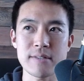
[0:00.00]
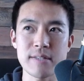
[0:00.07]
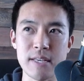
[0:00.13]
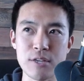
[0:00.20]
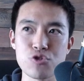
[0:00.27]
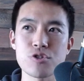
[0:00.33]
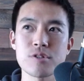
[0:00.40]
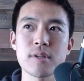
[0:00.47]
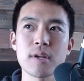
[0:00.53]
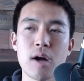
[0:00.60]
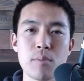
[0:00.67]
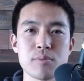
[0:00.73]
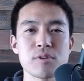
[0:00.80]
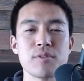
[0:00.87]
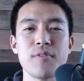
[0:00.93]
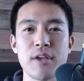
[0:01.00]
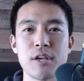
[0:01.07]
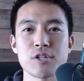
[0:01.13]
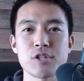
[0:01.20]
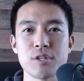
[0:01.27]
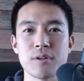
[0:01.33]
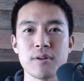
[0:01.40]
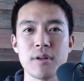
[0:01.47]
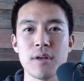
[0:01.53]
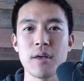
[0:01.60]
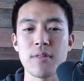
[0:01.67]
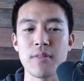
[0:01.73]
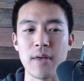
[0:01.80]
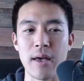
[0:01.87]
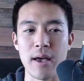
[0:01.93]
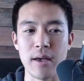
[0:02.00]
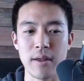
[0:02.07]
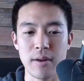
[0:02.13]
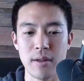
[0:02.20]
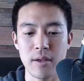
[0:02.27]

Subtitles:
the interesting observation that